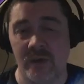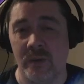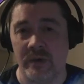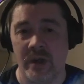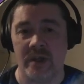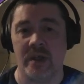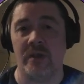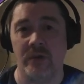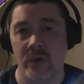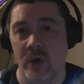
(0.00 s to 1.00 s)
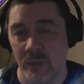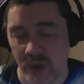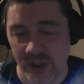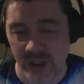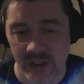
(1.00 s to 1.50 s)
until we're ready to do all
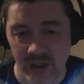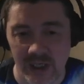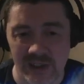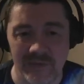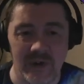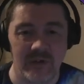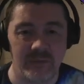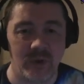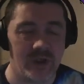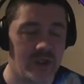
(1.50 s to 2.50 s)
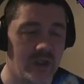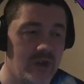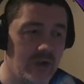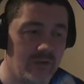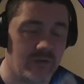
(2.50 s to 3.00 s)
bosses. So that's the 5 points of the
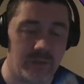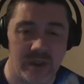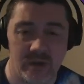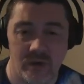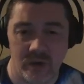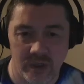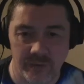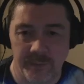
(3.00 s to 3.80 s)
challenge from here on out.